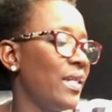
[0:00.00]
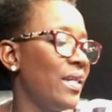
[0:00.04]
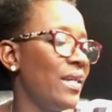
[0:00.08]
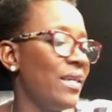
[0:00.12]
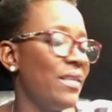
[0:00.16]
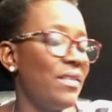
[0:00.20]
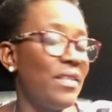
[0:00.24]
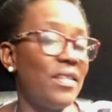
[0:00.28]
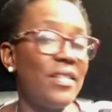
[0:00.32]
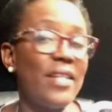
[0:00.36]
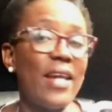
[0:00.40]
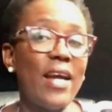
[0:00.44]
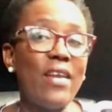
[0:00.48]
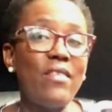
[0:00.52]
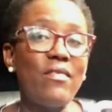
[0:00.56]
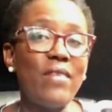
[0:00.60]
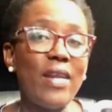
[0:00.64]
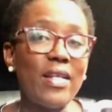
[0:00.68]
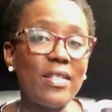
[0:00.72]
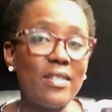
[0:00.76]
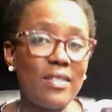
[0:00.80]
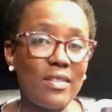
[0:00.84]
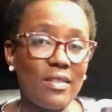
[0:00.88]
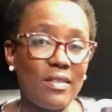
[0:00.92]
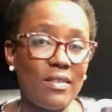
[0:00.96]
The
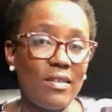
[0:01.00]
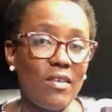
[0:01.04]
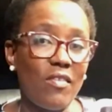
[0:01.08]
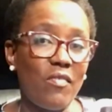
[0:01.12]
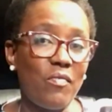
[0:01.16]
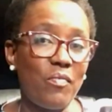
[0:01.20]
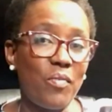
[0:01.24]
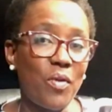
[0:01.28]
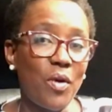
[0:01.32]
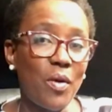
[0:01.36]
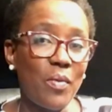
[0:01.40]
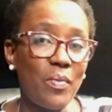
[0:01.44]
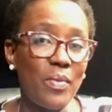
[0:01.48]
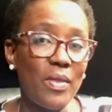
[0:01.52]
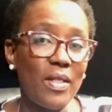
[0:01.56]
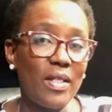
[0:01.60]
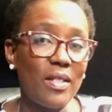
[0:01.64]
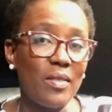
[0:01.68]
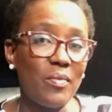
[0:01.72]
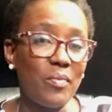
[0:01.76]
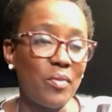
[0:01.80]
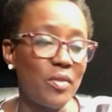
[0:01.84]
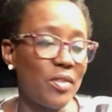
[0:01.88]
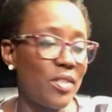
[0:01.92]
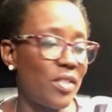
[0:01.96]
Director of
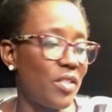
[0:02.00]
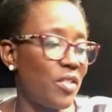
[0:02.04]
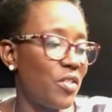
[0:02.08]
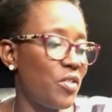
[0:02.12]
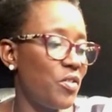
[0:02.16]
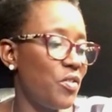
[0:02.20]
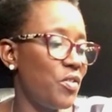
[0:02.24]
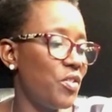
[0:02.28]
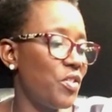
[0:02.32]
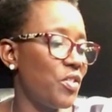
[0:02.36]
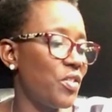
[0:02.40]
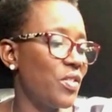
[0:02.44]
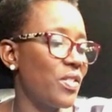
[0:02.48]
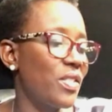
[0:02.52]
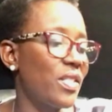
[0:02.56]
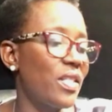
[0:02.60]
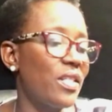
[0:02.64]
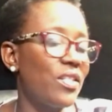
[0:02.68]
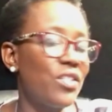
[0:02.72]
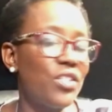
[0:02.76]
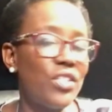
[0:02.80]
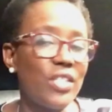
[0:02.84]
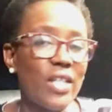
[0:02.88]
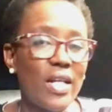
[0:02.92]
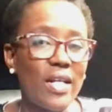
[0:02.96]
Public Prosecutions
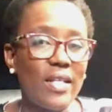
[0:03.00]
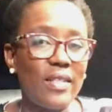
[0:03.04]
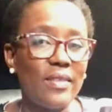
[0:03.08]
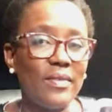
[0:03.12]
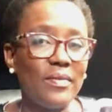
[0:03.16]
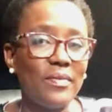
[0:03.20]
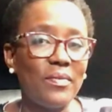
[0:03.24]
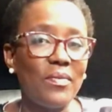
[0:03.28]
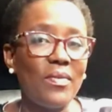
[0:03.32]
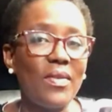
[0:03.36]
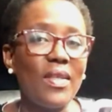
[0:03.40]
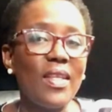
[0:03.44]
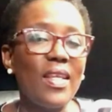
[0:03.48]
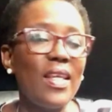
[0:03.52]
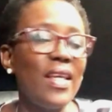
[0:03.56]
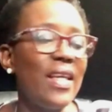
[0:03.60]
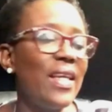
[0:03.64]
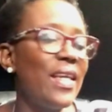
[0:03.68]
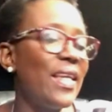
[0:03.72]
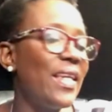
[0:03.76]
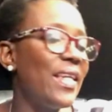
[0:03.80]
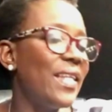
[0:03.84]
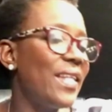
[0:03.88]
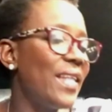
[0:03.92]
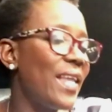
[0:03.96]
shall,
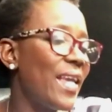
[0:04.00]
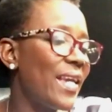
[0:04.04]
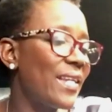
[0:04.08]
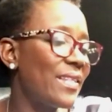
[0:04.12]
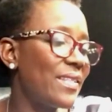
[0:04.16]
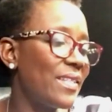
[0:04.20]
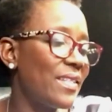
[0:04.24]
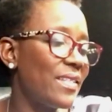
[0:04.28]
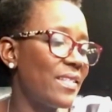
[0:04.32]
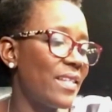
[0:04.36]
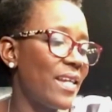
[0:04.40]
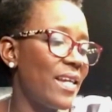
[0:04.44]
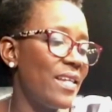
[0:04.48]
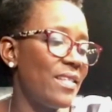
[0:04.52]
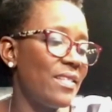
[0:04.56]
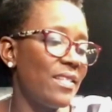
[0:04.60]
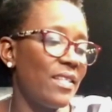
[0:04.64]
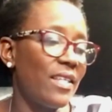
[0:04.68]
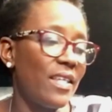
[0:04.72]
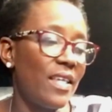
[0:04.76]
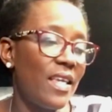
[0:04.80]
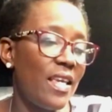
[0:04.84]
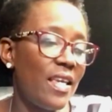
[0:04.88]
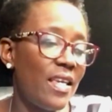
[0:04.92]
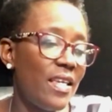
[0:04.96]
in exercising
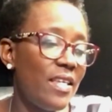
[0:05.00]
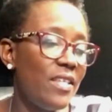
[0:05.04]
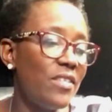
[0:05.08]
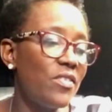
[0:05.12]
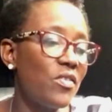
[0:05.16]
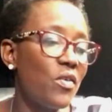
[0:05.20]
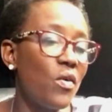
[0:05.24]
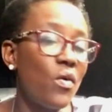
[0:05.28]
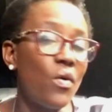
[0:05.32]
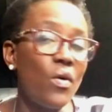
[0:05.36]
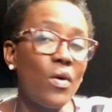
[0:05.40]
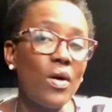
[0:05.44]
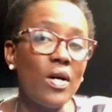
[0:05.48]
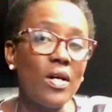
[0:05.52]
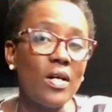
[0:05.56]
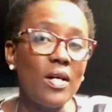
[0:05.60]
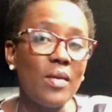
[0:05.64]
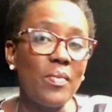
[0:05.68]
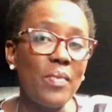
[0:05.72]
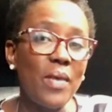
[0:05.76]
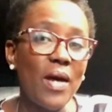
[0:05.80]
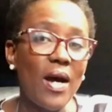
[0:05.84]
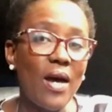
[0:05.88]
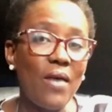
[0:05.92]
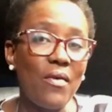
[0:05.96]
his or her
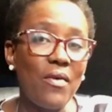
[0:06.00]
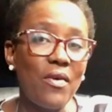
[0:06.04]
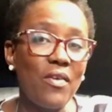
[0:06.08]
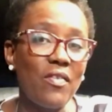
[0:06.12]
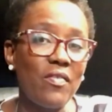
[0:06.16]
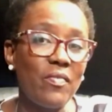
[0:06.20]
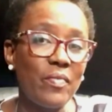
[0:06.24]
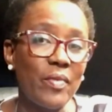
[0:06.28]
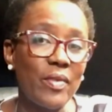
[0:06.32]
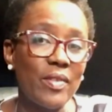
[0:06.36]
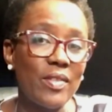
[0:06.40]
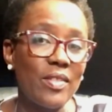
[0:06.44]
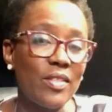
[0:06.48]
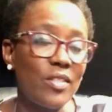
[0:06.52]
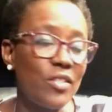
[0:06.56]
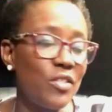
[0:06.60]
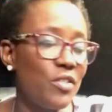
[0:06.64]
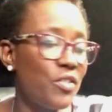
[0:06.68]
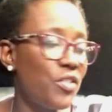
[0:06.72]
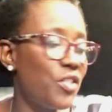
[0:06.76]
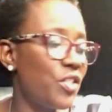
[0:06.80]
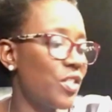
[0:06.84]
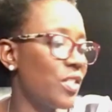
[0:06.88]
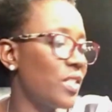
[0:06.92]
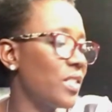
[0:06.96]
power of
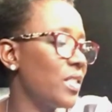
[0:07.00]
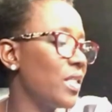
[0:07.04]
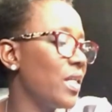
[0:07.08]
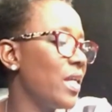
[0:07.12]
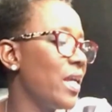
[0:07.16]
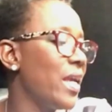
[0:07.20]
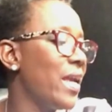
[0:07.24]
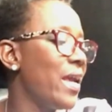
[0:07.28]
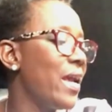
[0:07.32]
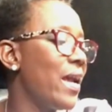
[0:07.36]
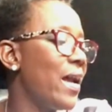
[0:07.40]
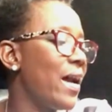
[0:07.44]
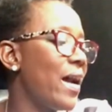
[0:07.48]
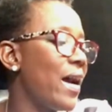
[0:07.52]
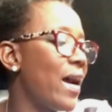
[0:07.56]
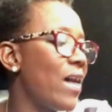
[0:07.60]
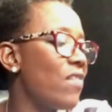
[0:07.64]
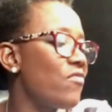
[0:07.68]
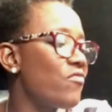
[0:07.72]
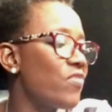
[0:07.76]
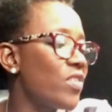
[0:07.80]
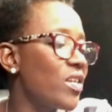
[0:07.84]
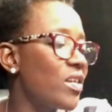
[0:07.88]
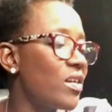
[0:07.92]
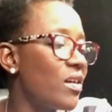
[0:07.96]
prosecution,
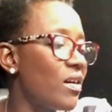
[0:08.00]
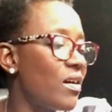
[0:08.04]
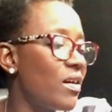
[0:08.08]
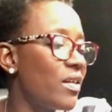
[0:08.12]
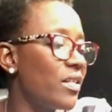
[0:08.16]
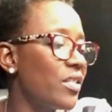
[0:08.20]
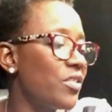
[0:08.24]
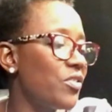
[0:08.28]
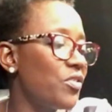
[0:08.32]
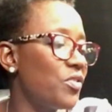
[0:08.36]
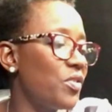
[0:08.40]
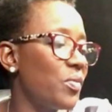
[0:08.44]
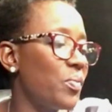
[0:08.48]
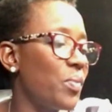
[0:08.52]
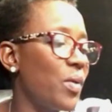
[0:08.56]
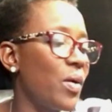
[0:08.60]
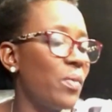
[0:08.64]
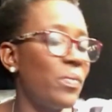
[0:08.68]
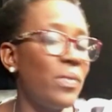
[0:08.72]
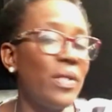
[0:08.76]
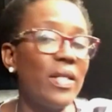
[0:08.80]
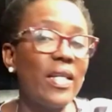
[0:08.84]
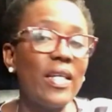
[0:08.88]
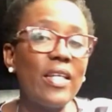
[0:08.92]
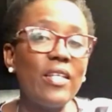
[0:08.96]
have regard to the
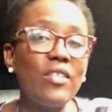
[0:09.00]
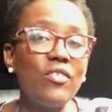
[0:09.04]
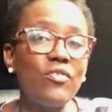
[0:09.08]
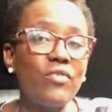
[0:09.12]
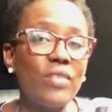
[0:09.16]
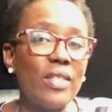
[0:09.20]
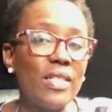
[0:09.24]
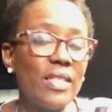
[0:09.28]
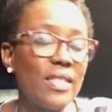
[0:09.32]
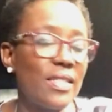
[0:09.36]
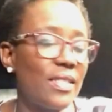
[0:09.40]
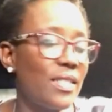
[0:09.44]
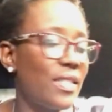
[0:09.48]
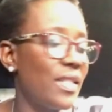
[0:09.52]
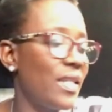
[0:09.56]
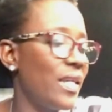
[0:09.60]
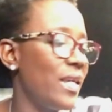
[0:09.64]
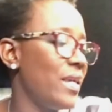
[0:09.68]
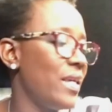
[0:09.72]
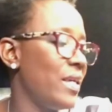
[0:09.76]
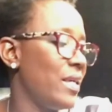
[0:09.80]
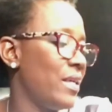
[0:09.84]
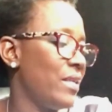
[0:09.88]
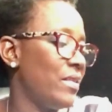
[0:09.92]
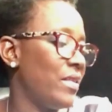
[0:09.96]
public interest,
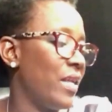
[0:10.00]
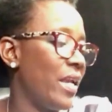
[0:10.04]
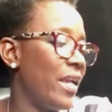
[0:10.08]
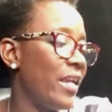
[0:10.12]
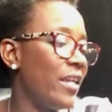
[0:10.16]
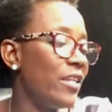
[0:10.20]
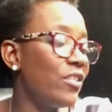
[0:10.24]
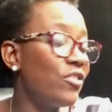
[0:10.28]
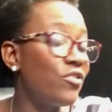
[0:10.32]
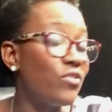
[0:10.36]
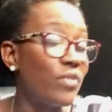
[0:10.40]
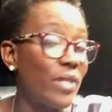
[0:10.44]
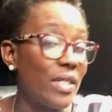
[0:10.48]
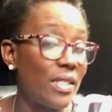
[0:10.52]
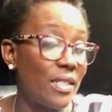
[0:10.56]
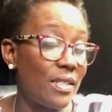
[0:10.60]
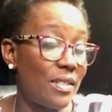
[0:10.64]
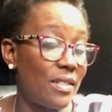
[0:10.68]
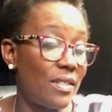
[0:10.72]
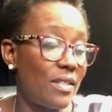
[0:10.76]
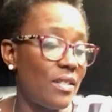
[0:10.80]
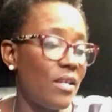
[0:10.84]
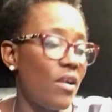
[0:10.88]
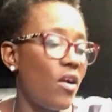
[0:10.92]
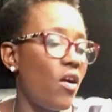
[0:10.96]
the
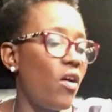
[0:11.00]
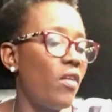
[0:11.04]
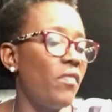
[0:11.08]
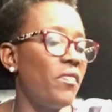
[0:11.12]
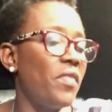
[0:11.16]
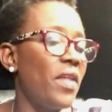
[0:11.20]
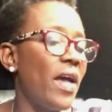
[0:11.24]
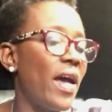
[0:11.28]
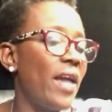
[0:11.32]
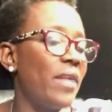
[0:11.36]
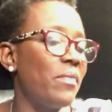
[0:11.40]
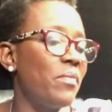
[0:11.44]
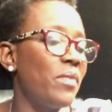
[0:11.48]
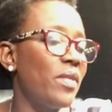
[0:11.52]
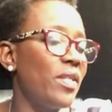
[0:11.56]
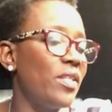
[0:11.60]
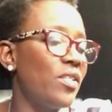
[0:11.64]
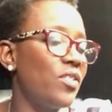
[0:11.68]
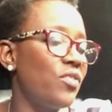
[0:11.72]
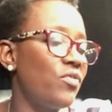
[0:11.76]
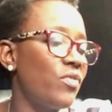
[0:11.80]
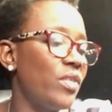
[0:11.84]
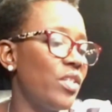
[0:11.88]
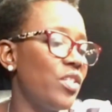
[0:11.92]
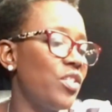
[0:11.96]
interests of the
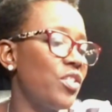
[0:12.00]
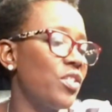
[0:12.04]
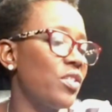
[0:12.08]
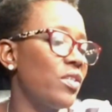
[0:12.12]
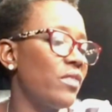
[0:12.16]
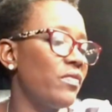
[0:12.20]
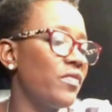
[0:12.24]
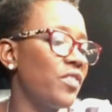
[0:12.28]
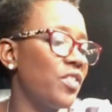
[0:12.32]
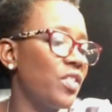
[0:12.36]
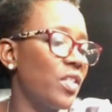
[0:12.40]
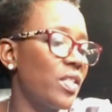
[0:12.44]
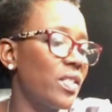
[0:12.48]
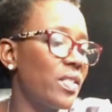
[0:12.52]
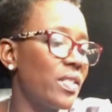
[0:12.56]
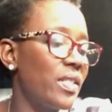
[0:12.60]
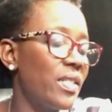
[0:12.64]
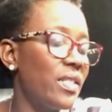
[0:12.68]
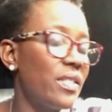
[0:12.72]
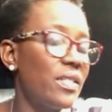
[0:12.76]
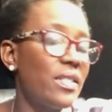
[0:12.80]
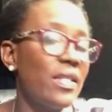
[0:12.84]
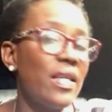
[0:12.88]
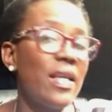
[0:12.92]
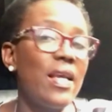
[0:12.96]
administration of
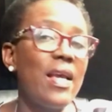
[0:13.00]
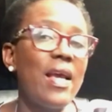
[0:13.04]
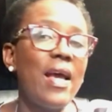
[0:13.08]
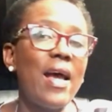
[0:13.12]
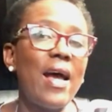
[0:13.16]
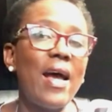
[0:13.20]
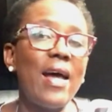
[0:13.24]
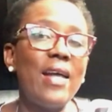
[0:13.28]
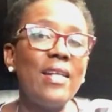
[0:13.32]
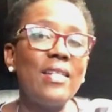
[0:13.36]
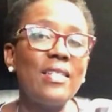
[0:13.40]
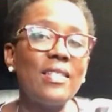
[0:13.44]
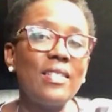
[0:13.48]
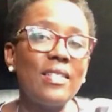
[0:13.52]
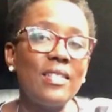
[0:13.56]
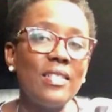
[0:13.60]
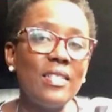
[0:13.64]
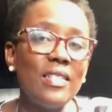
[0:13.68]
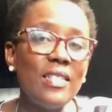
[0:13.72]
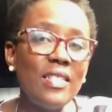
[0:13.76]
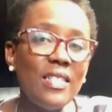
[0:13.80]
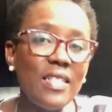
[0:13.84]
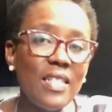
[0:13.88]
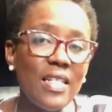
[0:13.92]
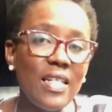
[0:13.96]
justice, and the
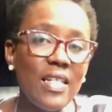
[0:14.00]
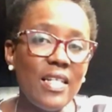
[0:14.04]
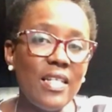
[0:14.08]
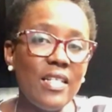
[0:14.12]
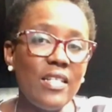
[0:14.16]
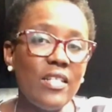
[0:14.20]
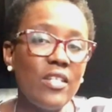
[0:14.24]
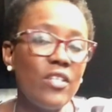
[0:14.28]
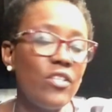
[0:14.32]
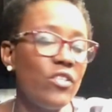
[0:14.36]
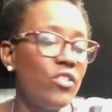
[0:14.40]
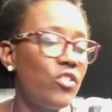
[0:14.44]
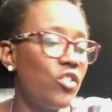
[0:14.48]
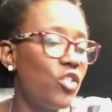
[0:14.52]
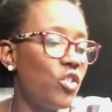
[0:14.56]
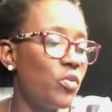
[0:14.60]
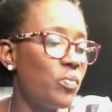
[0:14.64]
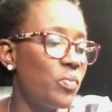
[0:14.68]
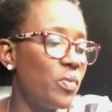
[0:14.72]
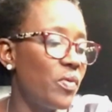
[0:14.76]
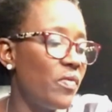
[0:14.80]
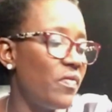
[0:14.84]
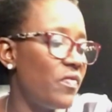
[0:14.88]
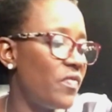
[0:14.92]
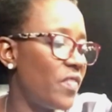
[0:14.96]
need to
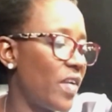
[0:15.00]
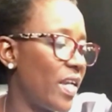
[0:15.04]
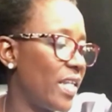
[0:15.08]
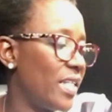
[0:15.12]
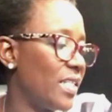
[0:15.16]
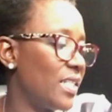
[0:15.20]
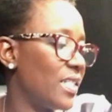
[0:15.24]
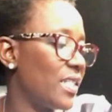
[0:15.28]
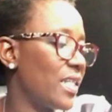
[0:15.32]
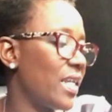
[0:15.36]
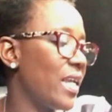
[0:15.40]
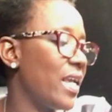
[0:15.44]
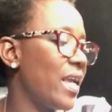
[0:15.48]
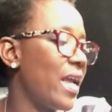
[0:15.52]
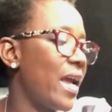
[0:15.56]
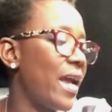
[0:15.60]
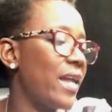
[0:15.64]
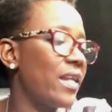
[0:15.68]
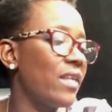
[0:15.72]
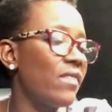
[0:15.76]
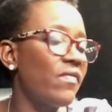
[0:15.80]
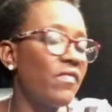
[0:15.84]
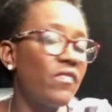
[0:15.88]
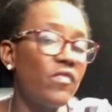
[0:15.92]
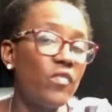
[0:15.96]
prevent and
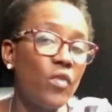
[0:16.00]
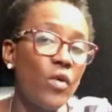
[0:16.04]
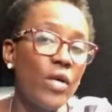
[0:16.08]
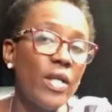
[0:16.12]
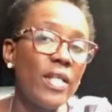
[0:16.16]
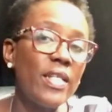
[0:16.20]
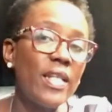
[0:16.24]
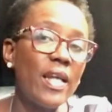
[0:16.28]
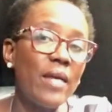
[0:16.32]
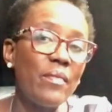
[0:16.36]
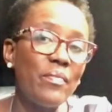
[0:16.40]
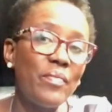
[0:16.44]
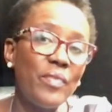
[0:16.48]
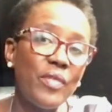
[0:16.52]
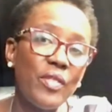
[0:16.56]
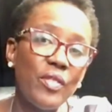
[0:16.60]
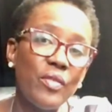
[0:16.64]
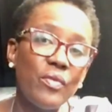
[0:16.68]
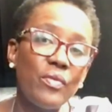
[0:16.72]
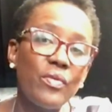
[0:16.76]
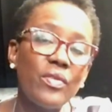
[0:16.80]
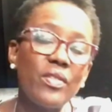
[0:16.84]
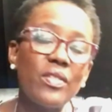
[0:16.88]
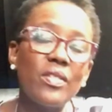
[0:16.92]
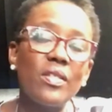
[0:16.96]
avoid
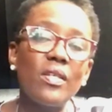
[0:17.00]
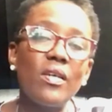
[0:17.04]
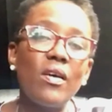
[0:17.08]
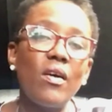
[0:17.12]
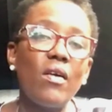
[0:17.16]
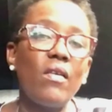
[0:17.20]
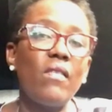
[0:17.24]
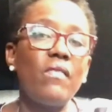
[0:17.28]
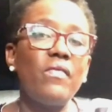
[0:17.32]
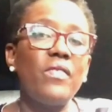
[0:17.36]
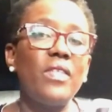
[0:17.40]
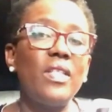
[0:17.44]
abuse of the